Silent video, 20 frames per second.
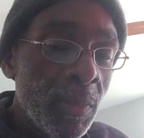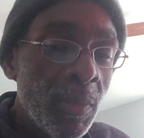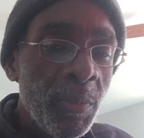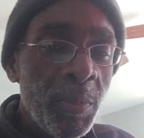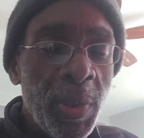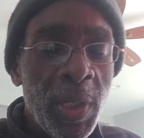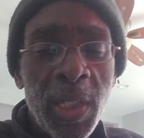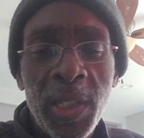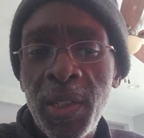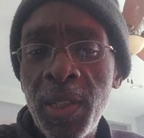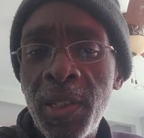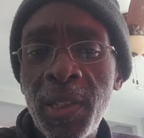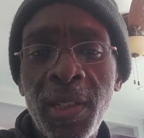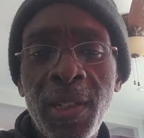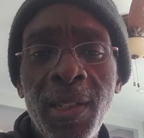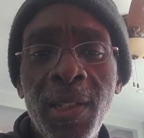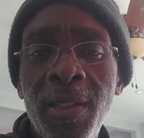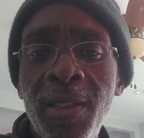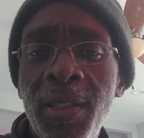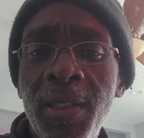But it's just
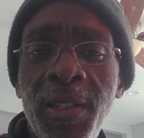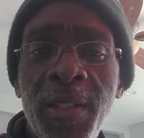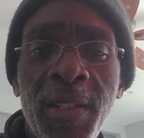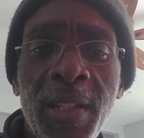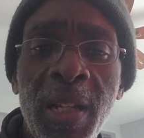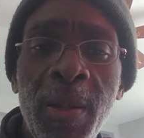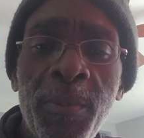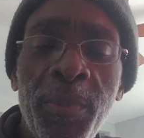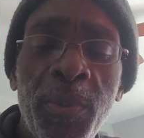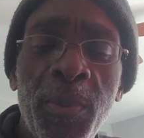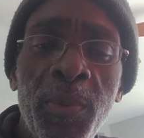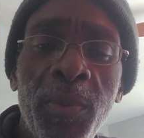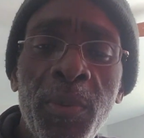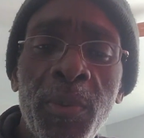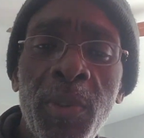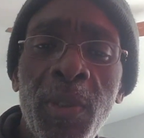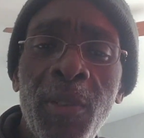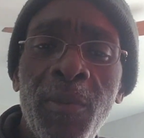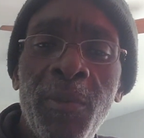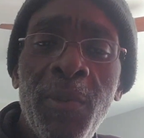another example
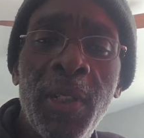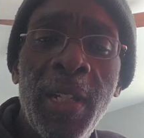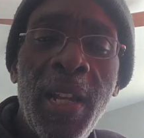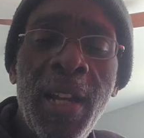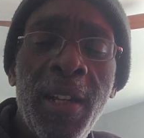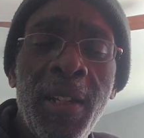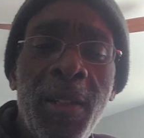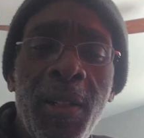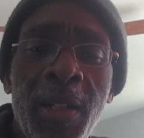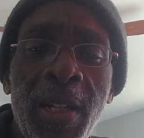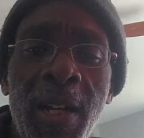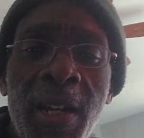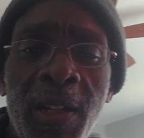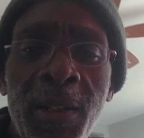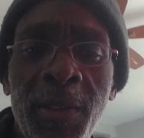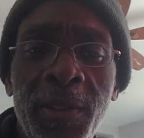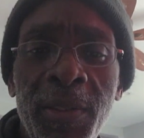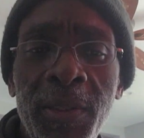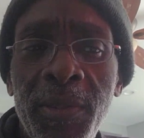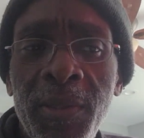of what
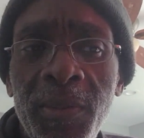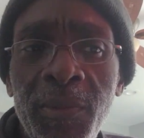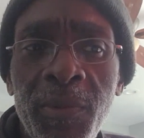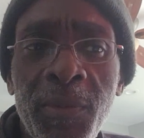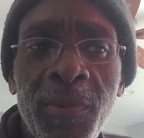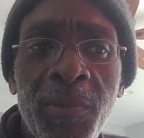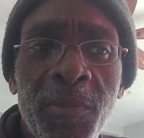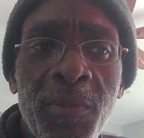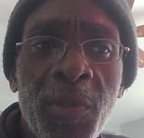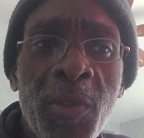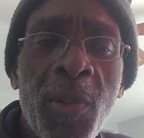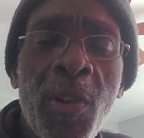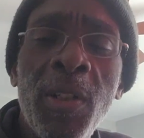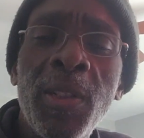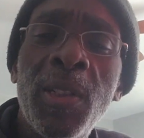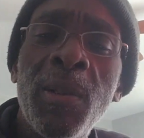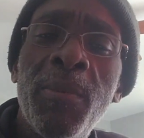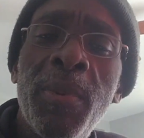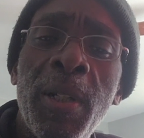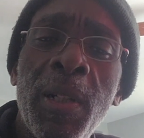I
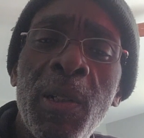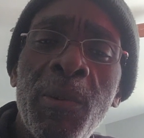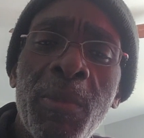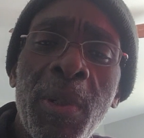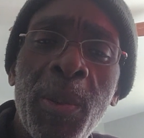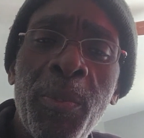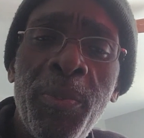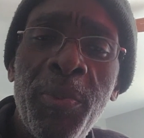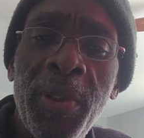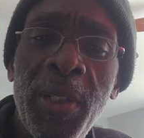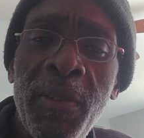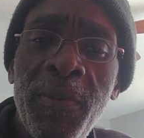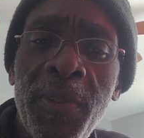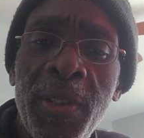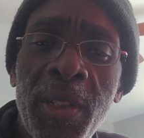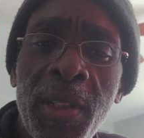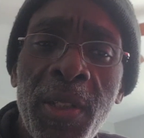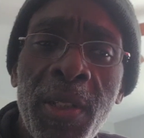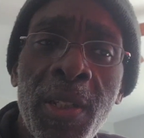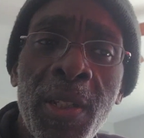talked about in my
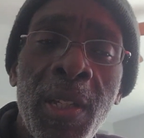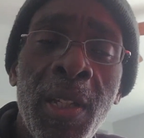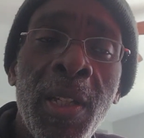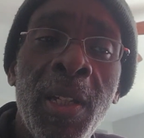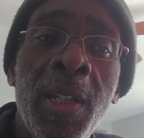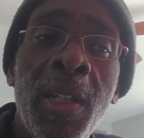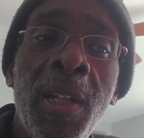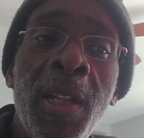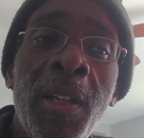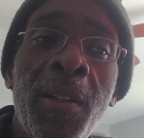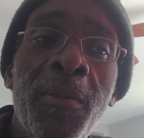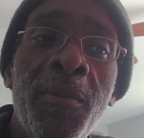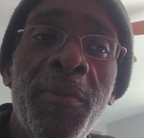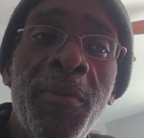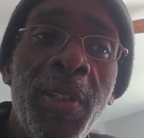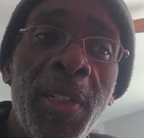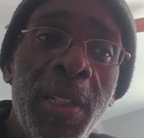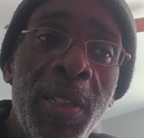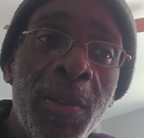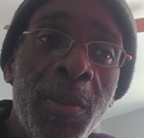previous
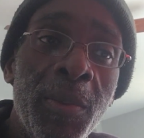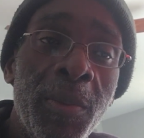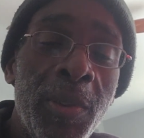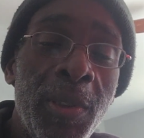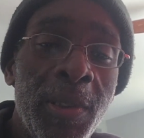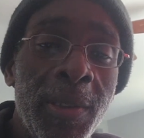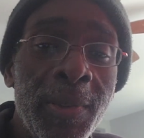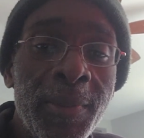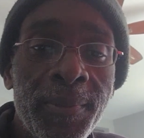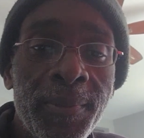videos.